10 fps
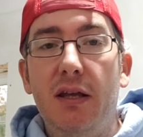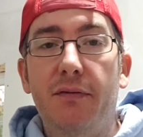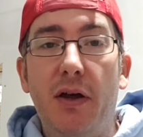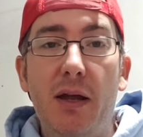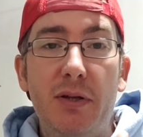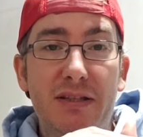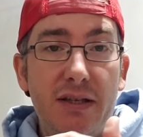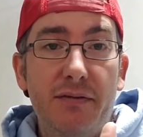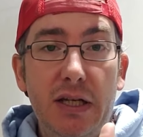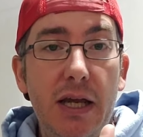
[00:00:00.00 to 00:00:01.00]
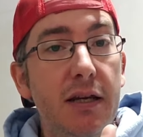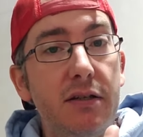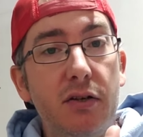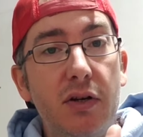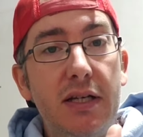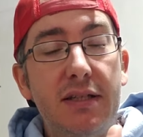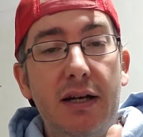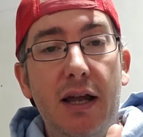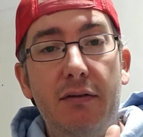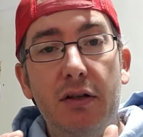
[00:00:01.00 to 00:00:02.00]
if I'm at 78 degrees,
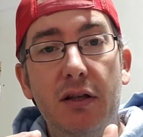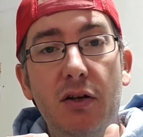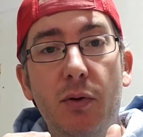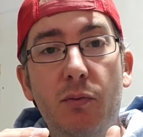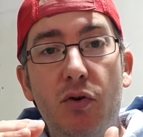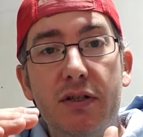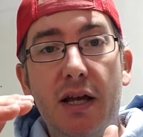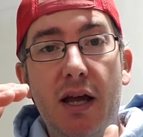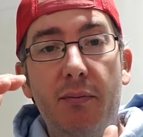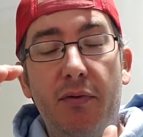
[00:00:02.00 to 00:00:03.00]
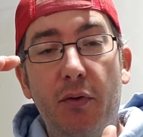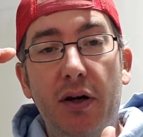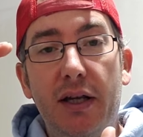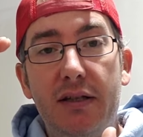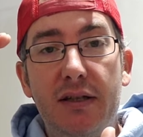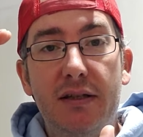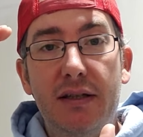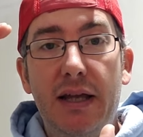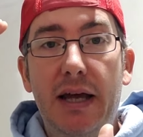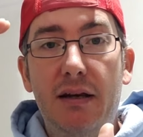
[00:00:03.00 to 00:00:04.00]
then I have a little bit more time before it gets
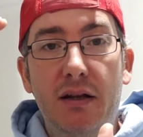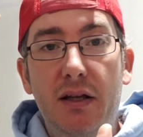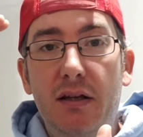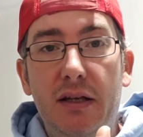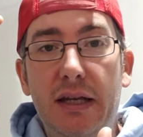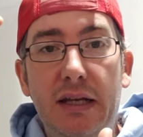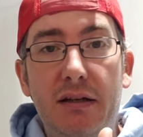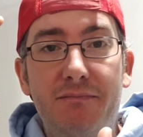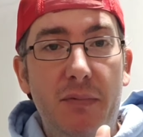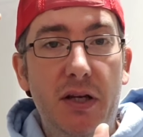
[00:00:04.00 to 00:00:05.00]
into that getting,